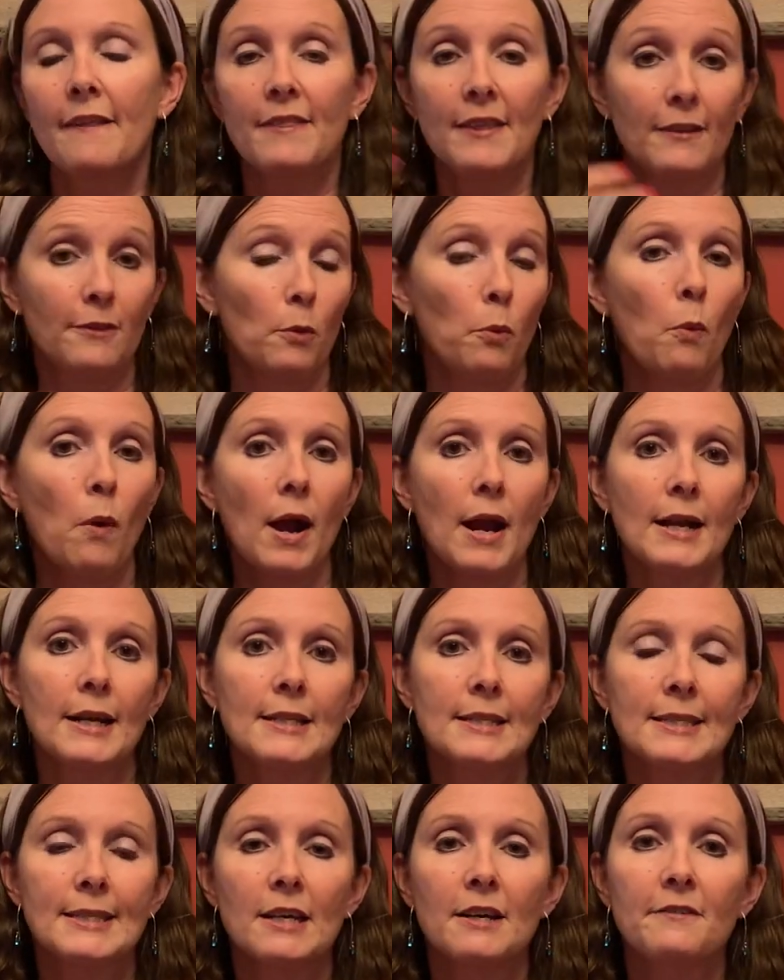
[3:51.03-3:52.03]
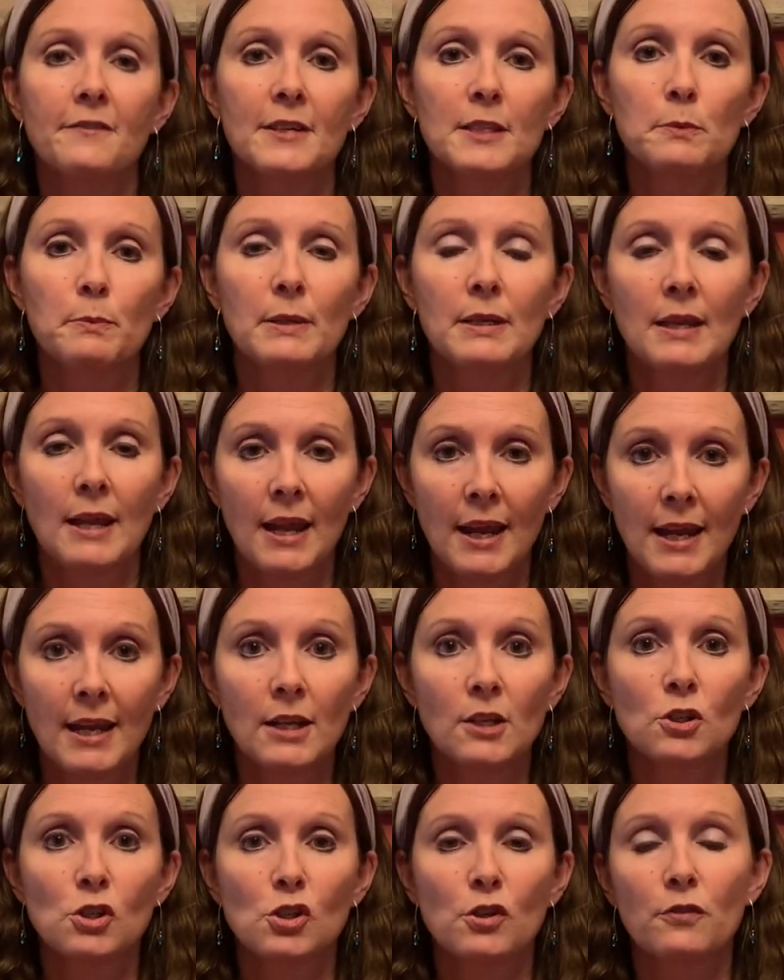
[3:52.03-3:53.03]
that the wine itself has been
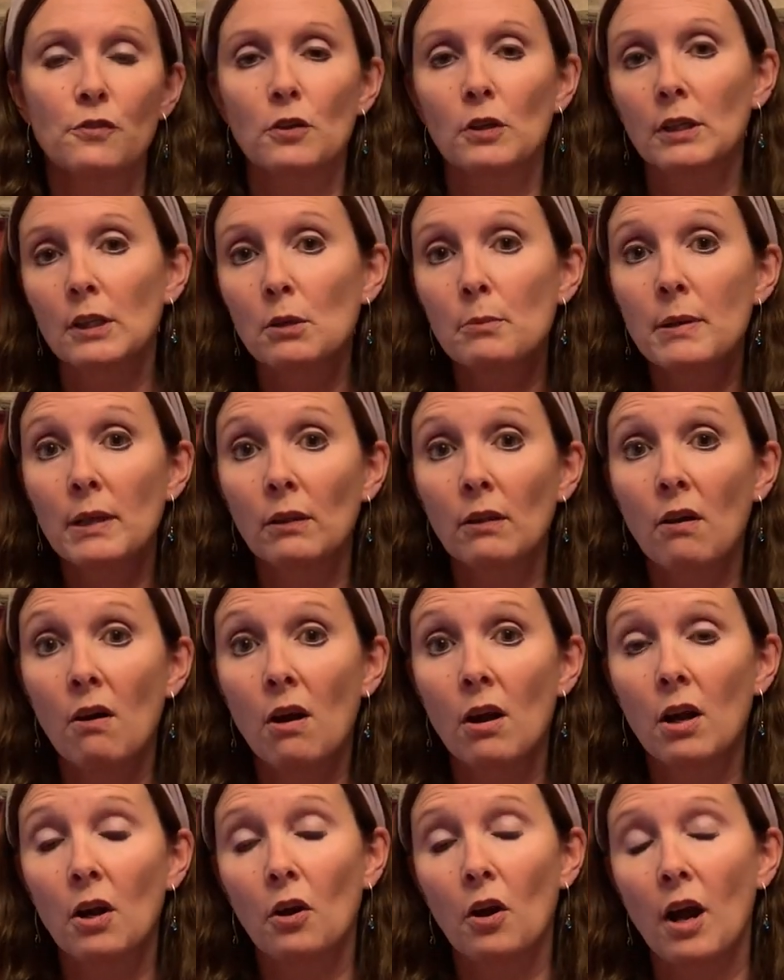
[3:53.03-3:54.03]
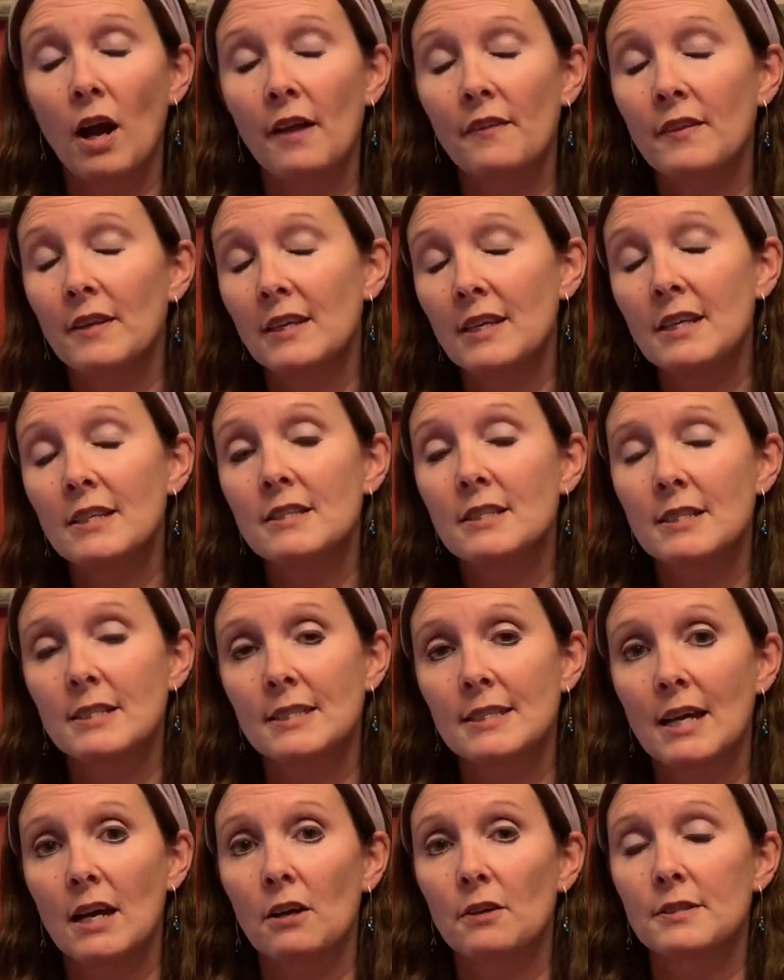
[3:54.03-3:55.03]
aged for a little bit longer on the yeast
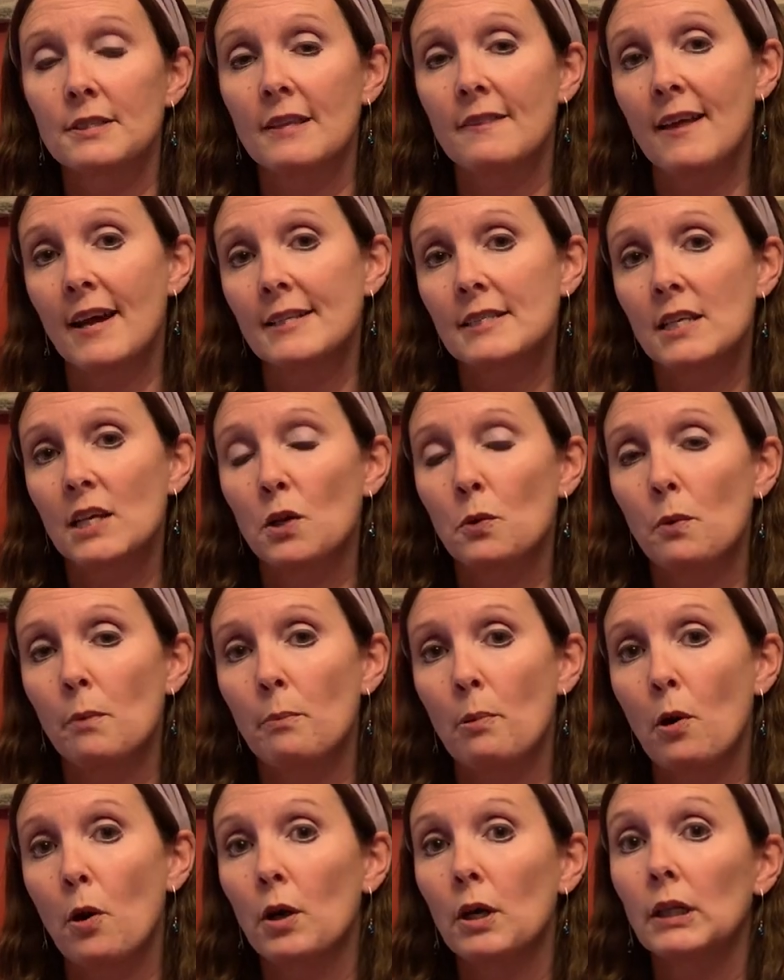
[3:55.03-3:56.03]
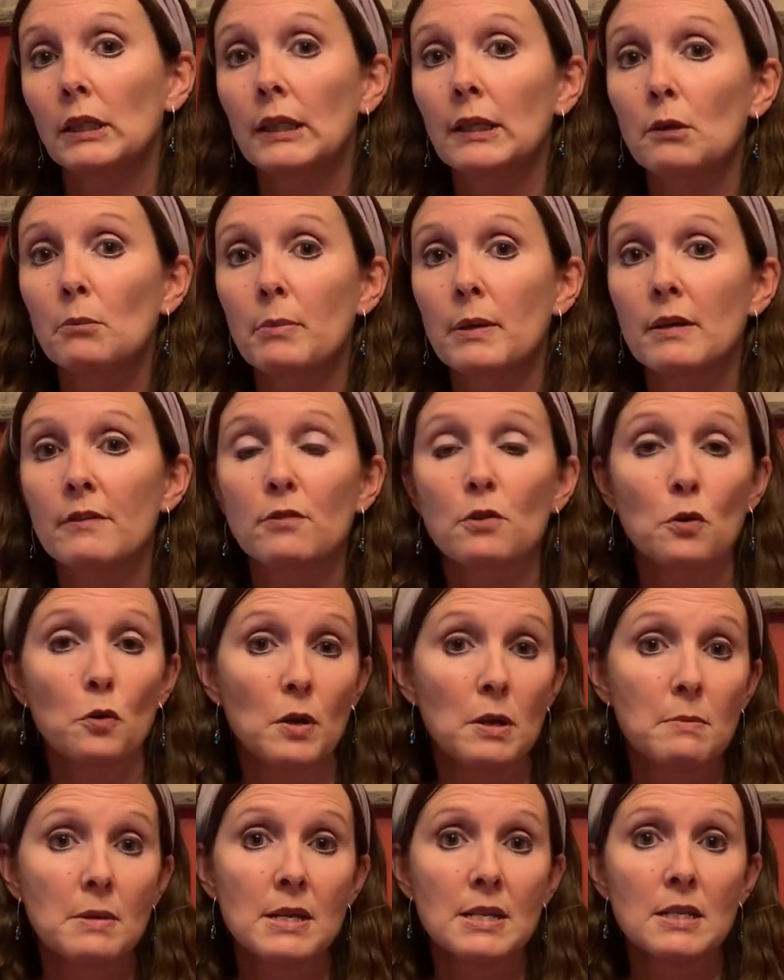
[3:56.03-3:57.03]
cells, and that's going to impart a little bit of
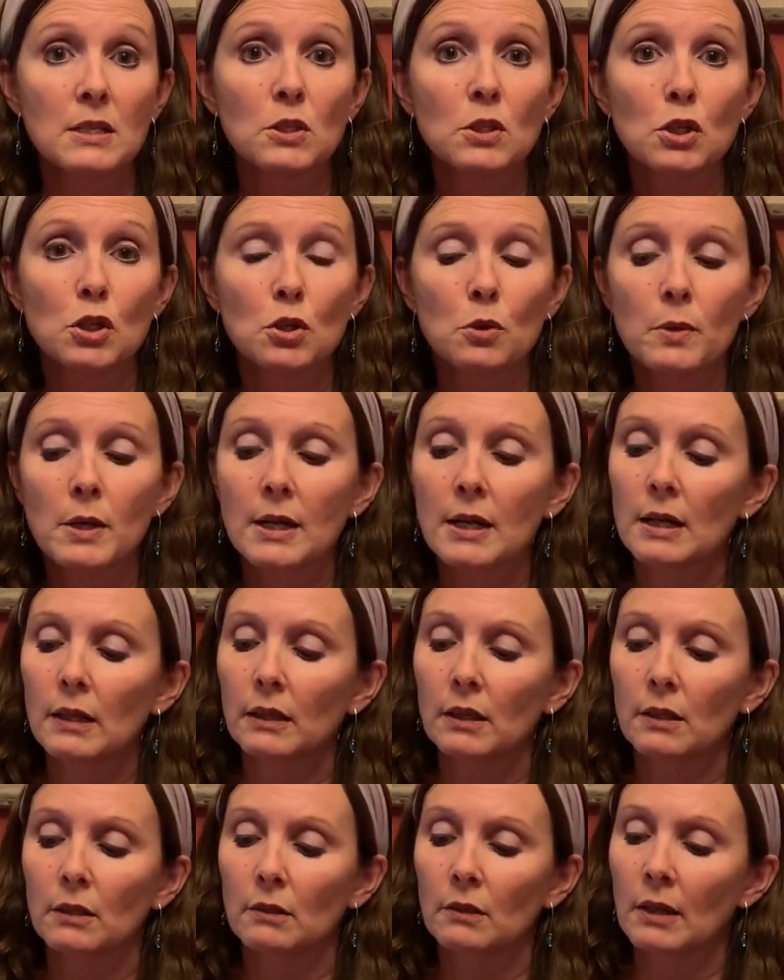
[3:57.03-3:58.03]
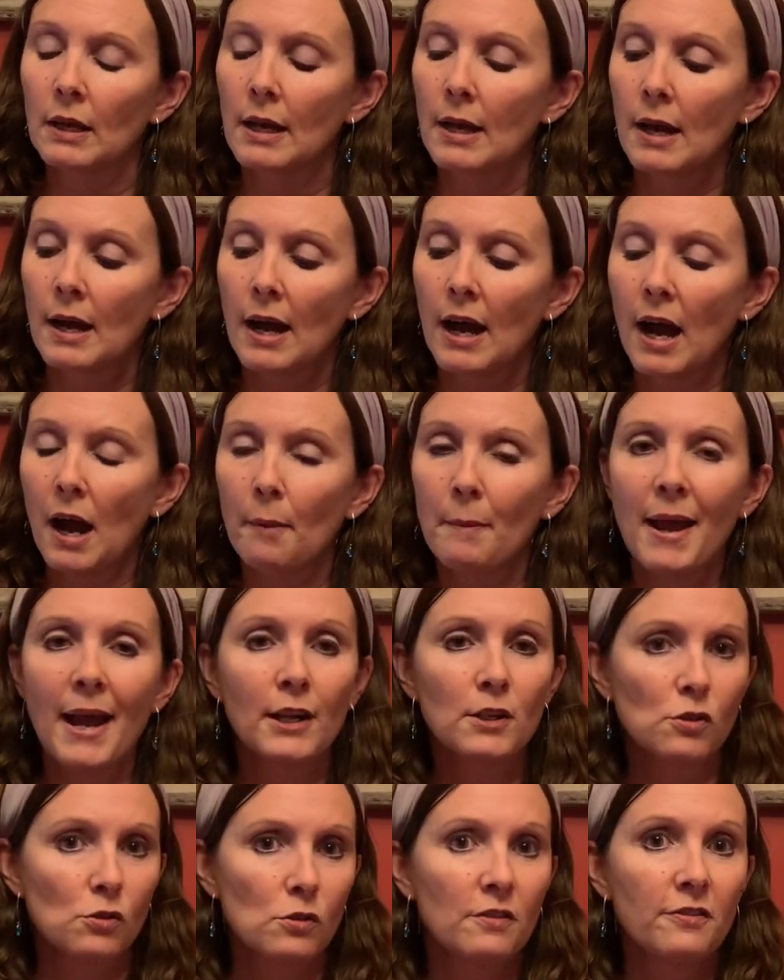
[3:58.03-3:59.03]
creaminess to it, a little
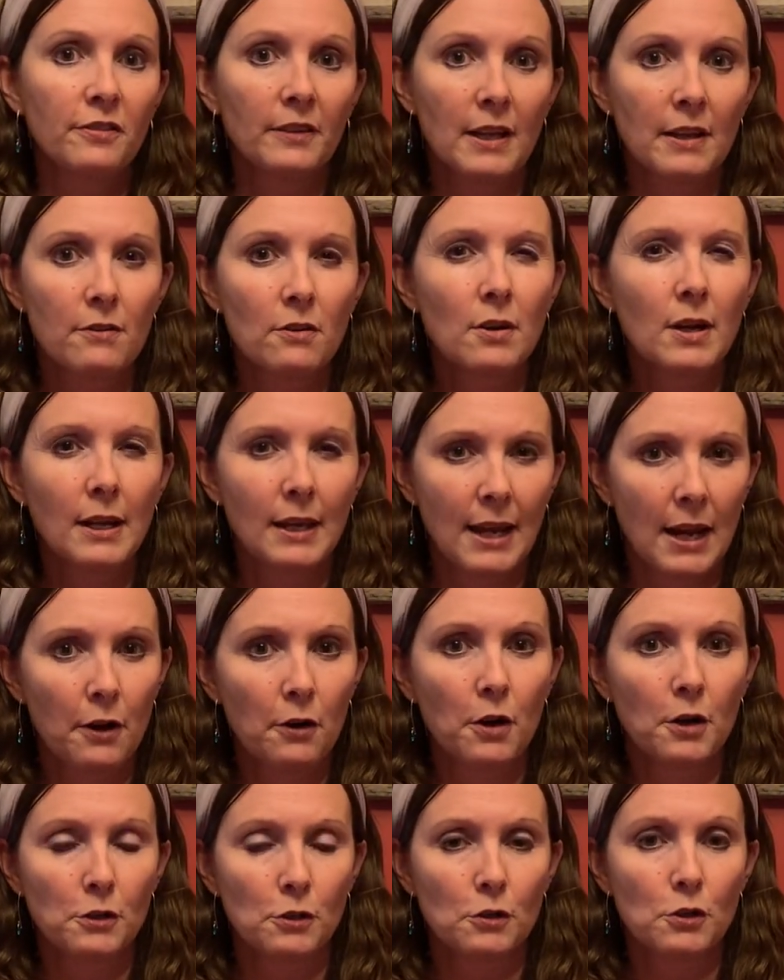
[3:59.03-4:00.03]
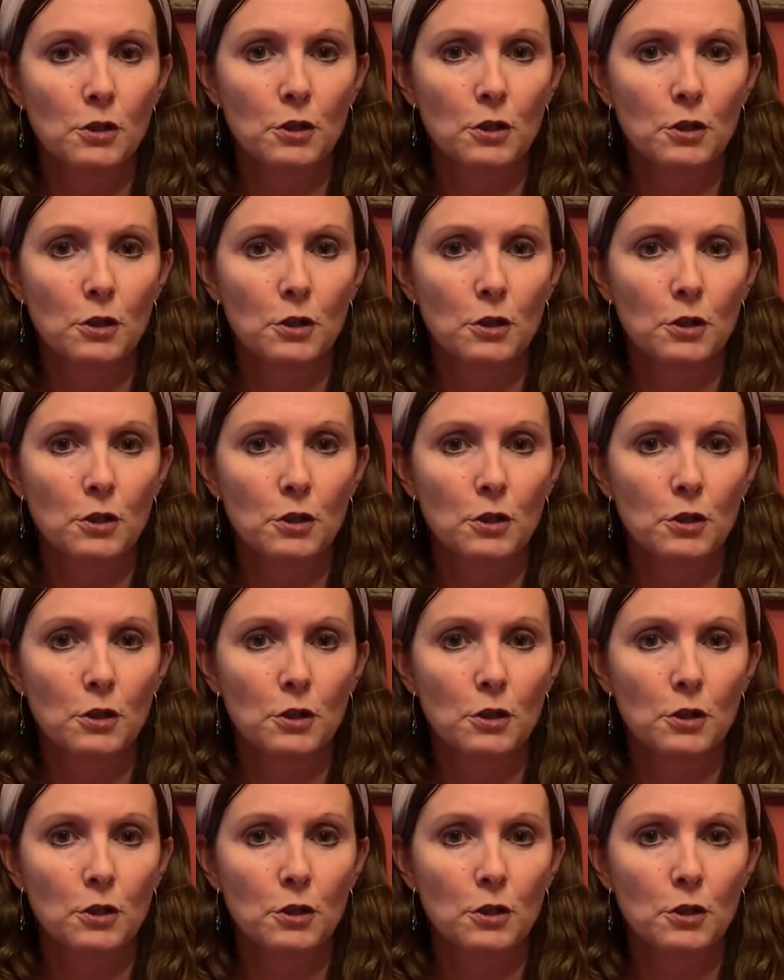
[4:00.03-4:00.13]
extra flavor and character